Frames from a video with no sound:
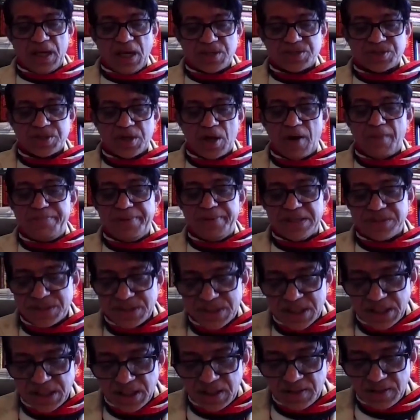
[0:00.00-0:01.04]
its
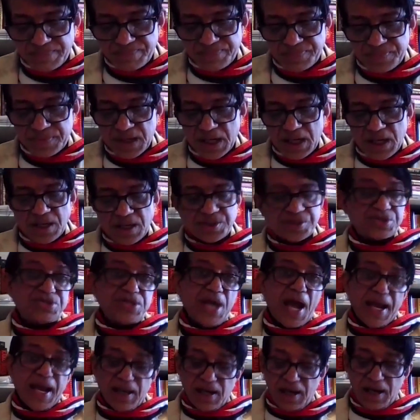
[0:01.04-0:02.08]
obesity, its
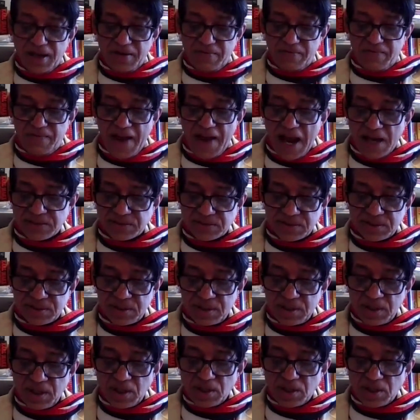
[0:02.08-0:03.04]
dangling fat,